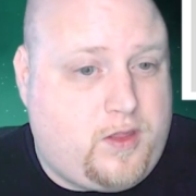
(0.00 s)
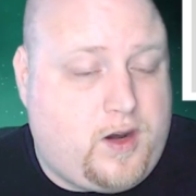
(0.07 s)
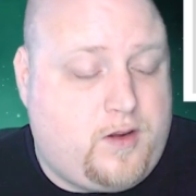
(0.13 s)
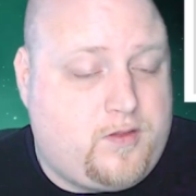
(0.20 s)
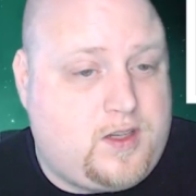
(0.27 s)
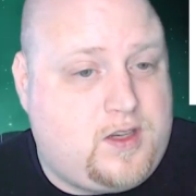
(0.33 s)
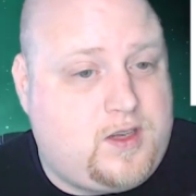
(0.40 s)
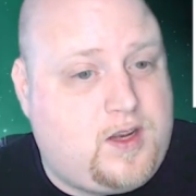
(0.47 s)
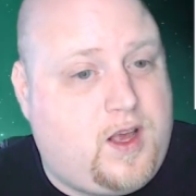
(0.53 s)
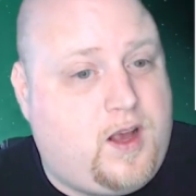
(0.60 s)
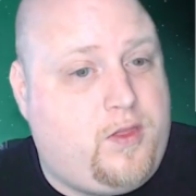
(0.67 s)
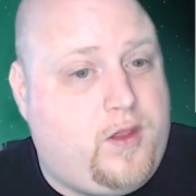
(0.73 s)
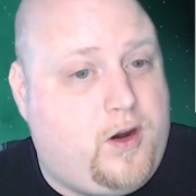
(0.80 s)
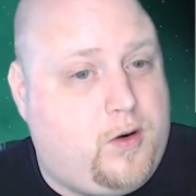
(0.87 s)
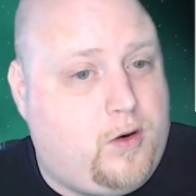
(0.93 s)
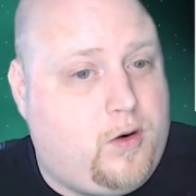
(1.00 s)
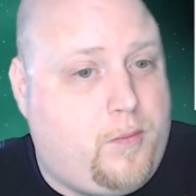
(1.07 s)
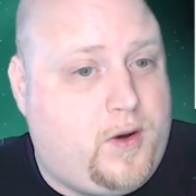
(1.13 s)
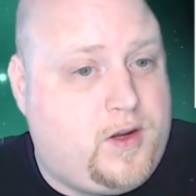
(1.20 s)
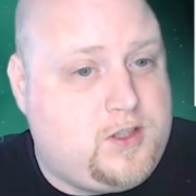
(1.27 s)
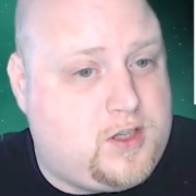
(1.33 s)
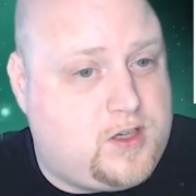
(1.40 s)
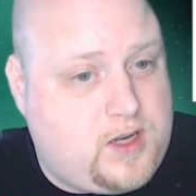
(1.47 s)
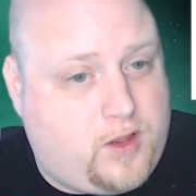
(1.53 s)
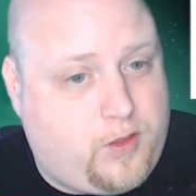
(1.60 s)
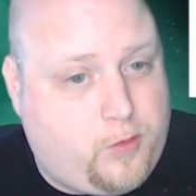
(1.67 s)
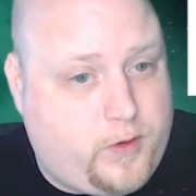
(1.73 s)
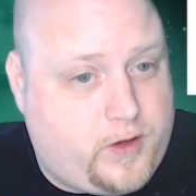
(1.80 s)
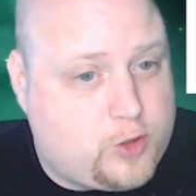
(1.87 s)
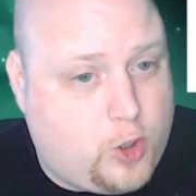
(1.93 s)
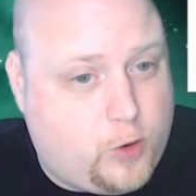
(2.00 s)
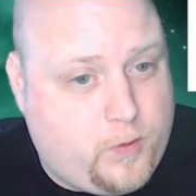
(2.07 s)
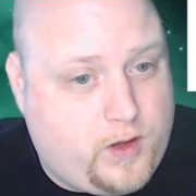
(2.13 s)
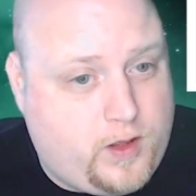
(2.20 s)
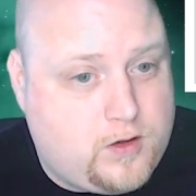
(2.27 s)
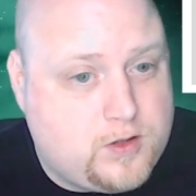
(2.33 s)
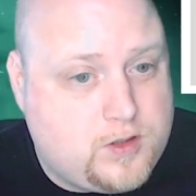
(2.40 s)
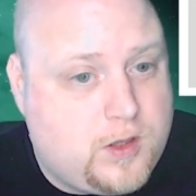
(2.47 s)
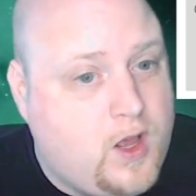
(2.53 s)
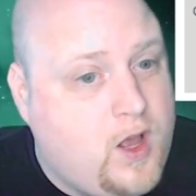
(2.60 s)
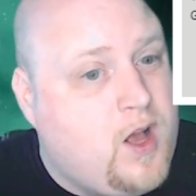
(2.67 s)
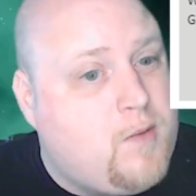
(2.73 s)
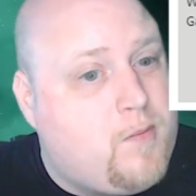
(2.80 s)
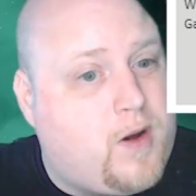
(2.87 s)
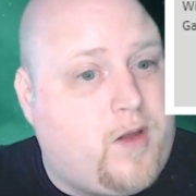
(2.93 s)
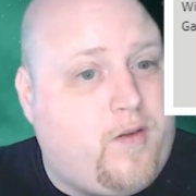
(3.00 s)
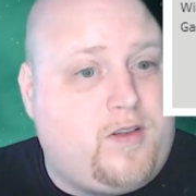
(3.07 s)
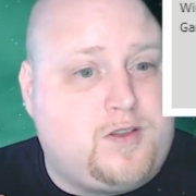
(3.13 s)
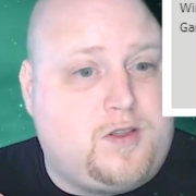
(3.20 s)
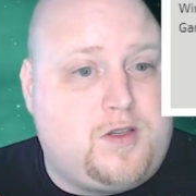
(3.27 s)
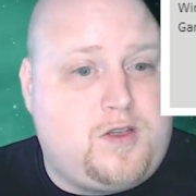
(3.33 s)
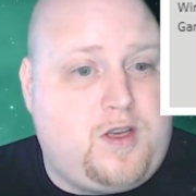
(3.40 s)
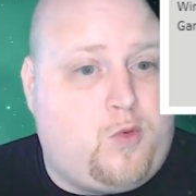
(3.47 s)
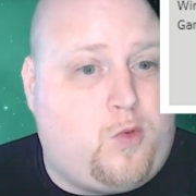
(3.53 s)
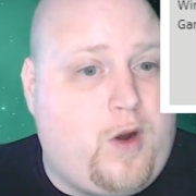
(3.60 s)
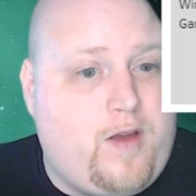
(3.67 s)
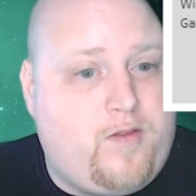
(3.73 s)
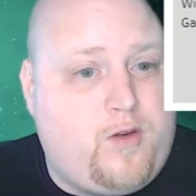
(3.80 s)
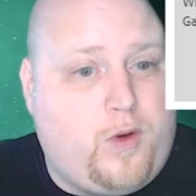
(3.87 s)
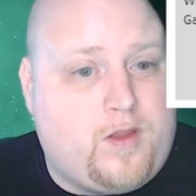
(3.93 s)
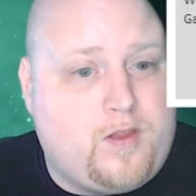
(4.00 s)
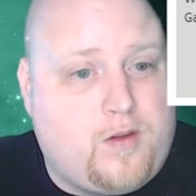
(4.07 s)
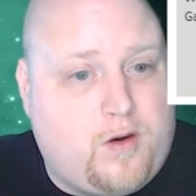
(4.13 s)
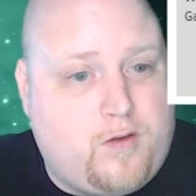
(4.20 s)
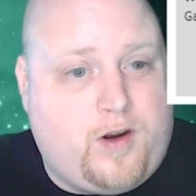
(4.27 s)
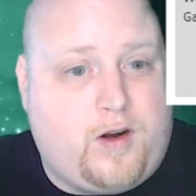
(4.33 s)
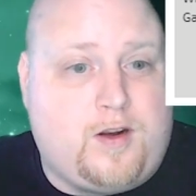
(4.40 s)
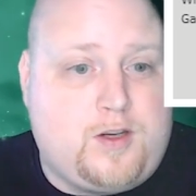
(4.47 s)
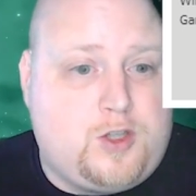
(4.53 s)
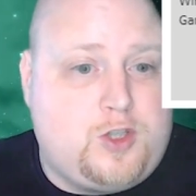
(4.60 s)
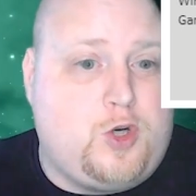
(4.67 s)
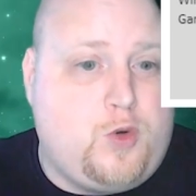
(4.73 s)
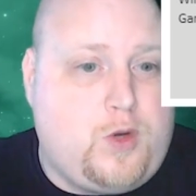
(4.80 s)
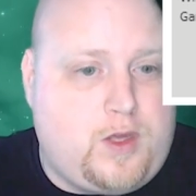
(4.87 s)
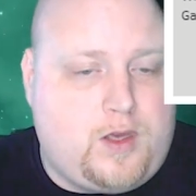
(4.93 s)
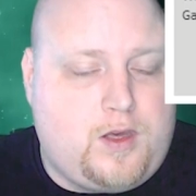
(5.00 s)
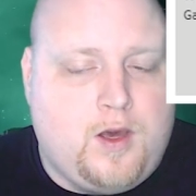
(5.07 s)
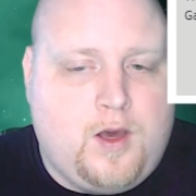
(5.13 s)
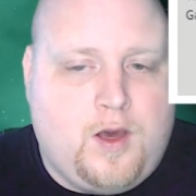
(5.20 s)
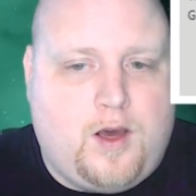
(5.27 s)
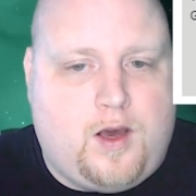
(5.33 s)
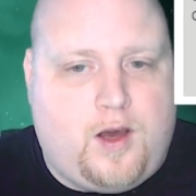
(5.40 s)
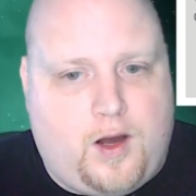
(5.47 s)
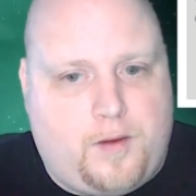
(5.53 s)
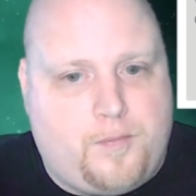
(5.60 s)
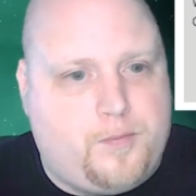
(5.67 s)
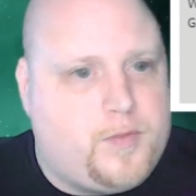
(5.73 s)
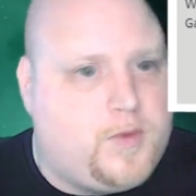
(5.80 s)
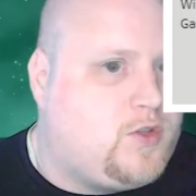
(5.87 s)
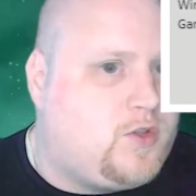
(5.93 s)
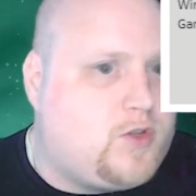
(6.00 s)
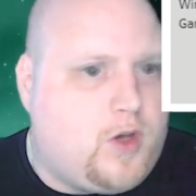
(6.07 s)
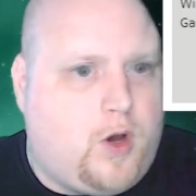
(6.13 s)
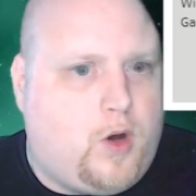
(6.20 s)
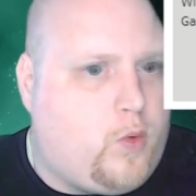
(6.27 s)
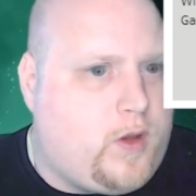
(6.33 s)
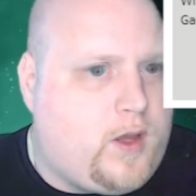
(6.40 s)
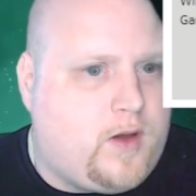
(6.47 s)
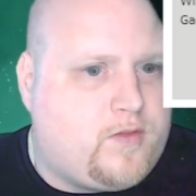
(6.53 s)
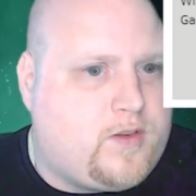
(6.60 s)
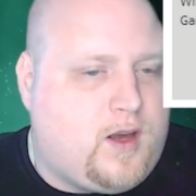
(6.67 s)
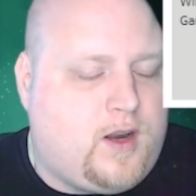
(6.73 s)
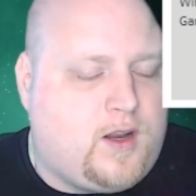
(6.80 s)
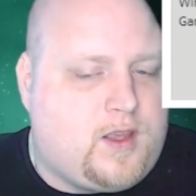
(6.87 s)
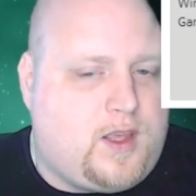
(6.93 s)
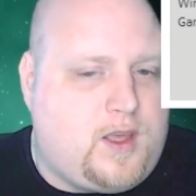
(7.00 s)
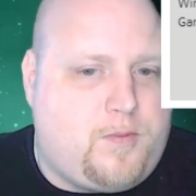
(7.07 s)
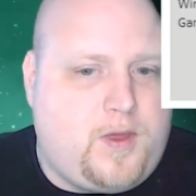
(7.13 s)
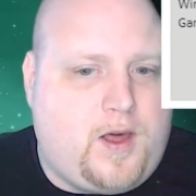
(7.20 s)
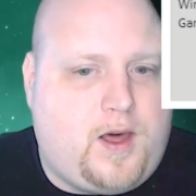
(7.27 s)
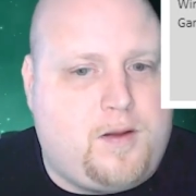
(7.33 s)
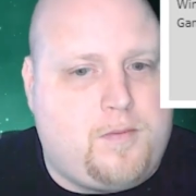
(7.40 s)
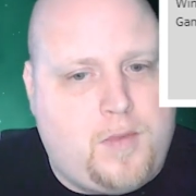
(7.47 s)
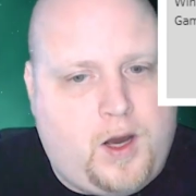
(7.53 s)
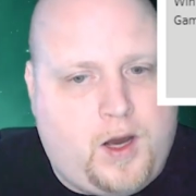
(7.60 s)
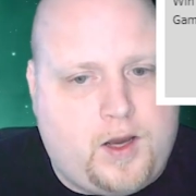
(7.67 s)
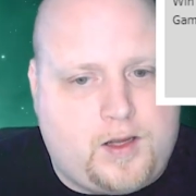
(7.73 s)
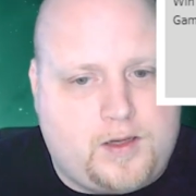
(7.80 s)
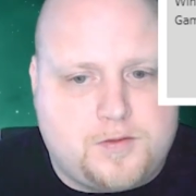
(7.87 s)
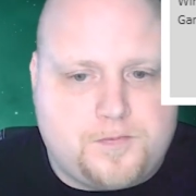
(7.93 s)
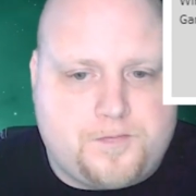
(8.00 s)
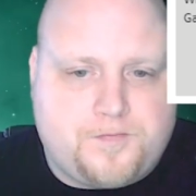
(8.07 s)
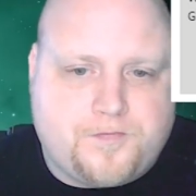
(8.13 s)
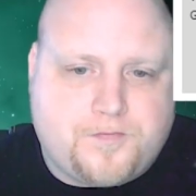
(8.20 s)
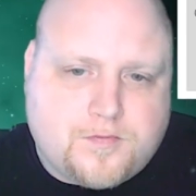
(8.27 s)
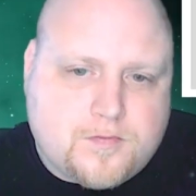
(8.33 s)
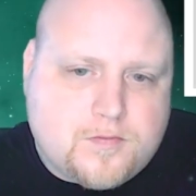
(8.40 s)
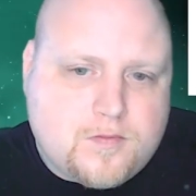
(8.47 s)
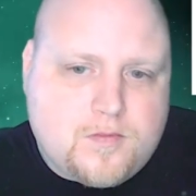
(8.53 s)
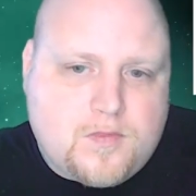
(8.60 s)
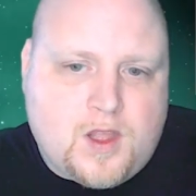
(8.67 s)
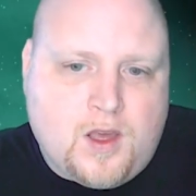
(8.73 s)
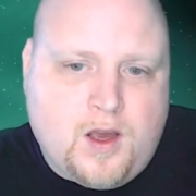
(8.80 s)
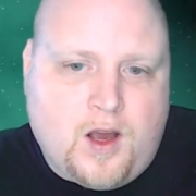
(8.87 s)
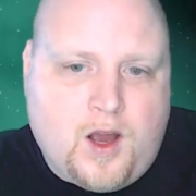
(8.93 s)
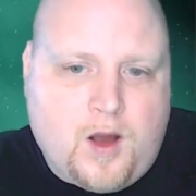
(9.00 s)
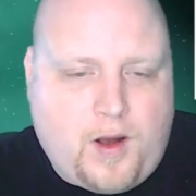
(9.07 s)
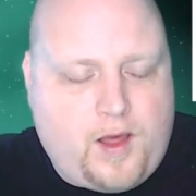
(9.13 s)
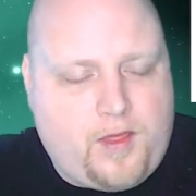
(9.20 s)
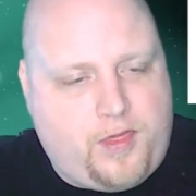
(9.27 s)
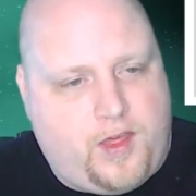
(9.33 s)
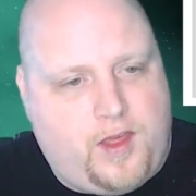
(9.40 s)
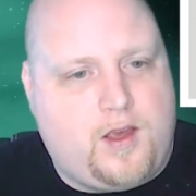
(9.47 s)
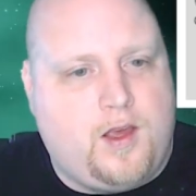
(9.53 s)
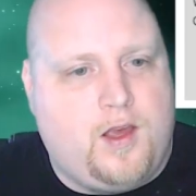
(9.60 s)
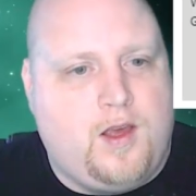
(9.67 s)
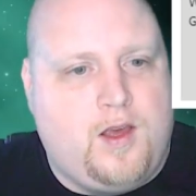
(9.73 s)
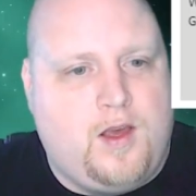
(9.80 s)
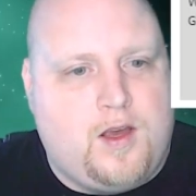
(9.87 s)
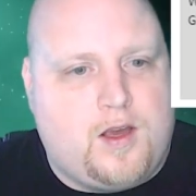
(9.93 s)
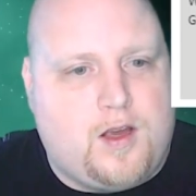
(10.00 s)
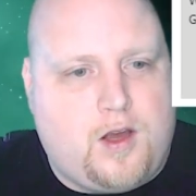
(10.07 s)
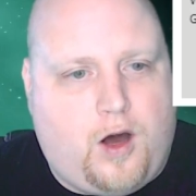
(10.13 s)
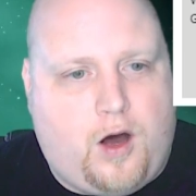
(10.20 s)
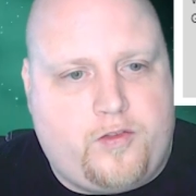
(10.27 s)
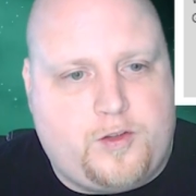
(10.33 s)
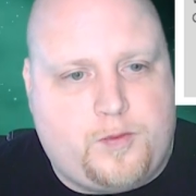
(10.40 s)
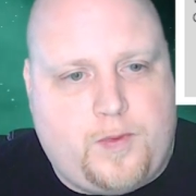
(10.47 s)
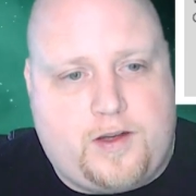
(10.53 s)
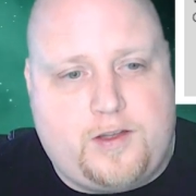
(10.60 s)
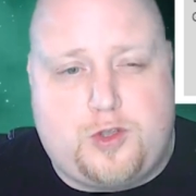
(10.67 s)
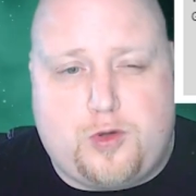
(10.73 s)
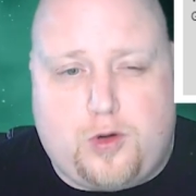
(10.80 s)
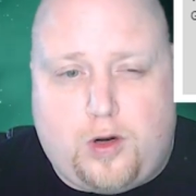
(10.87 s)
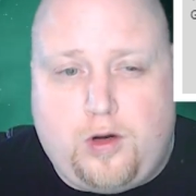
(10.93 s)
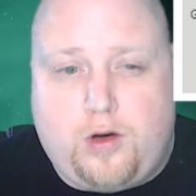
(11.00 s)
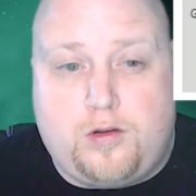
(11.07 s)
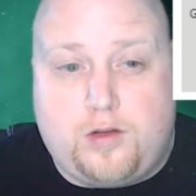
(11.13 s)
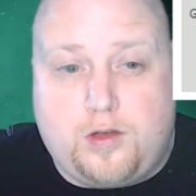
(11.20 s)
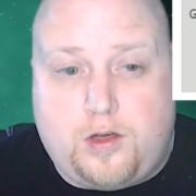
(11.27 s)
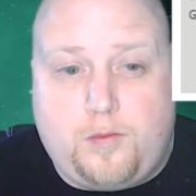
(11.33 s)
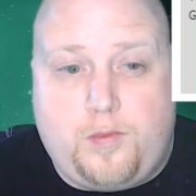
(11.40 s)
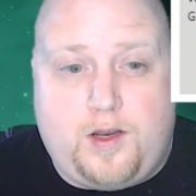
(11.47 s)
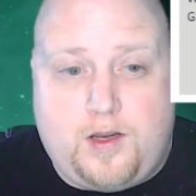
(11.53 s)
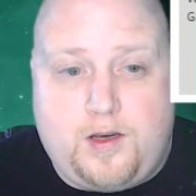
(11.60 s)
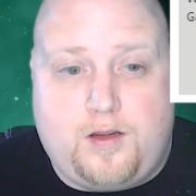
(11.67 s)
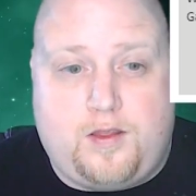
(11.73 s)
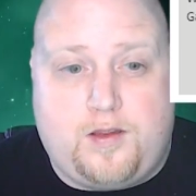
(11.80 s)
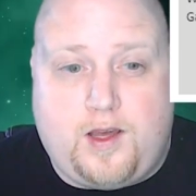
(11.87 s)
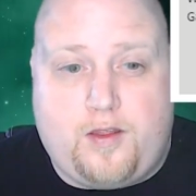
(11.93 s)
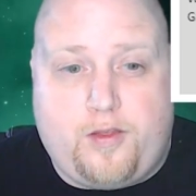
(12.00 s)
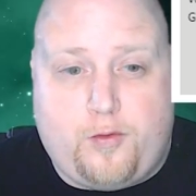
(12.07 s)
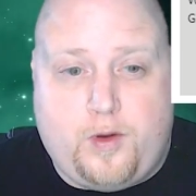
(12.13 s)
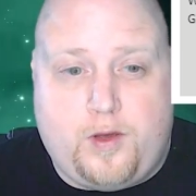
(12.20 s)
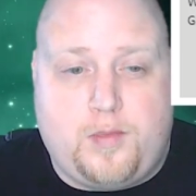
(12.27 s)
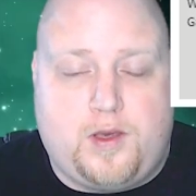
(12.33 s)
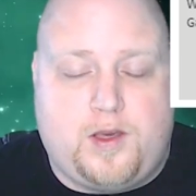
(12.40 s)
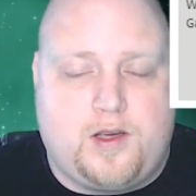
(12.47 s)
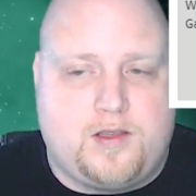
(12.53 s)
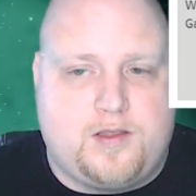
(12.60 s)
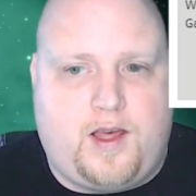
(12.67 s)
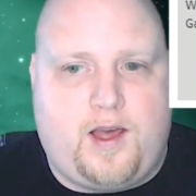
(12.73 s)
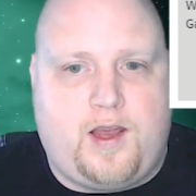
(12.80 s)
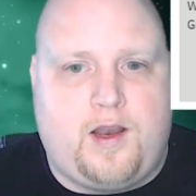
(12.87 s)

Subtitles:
seen now that are a bunch of Deathwing Terminators, but I've also seen Ravenwing that are very shooty. So we have to kind of keep that in mind. I think Goths might struggle a little bit into the Deathwing because that